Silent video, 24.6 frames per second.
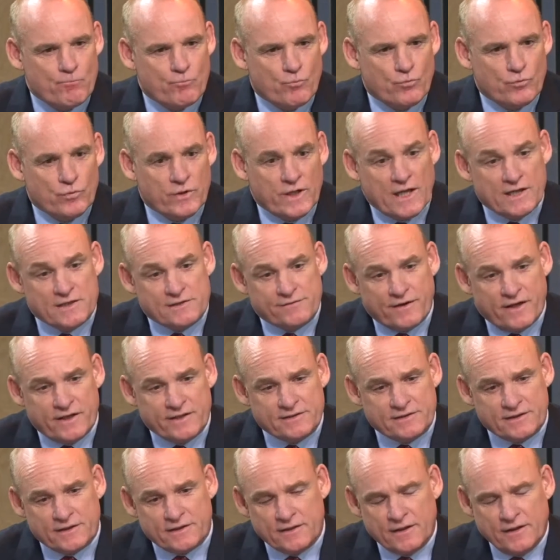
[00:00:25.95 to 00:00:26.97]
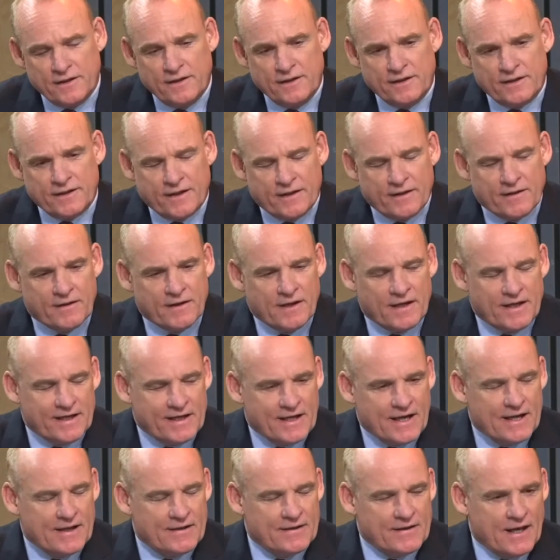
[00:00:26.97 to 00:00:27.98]
Let's face it,
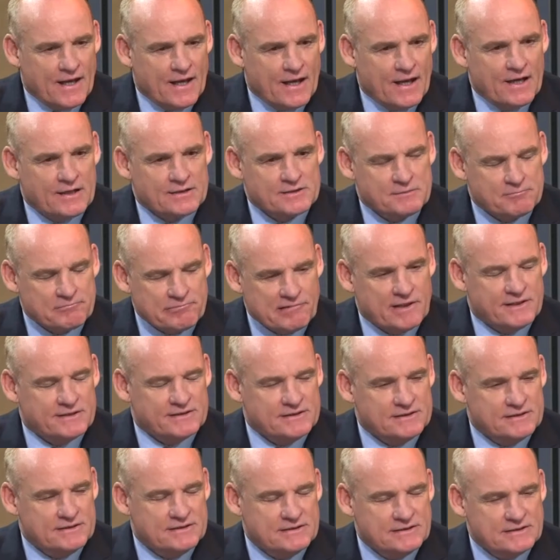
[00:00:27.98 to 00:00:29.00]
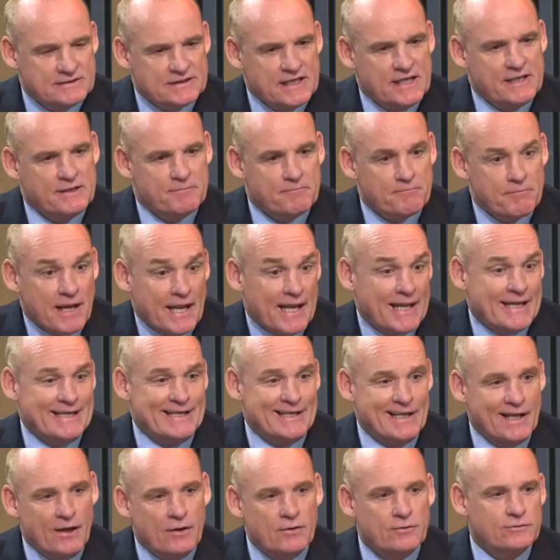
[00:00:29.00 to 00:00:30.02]
the last president sent plane
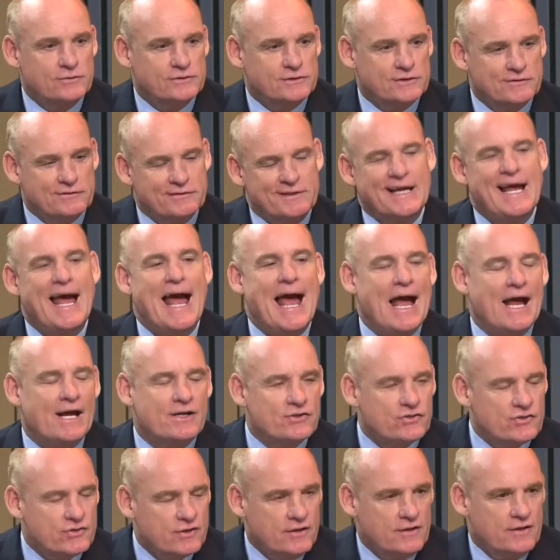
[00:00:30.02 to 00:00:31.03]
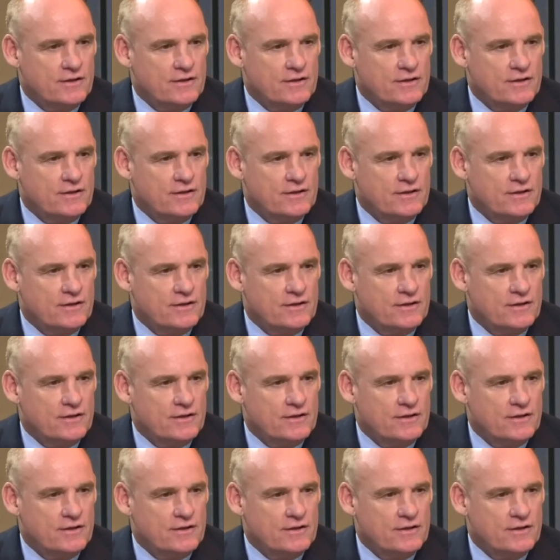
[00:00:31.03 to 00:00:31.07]
loads of cash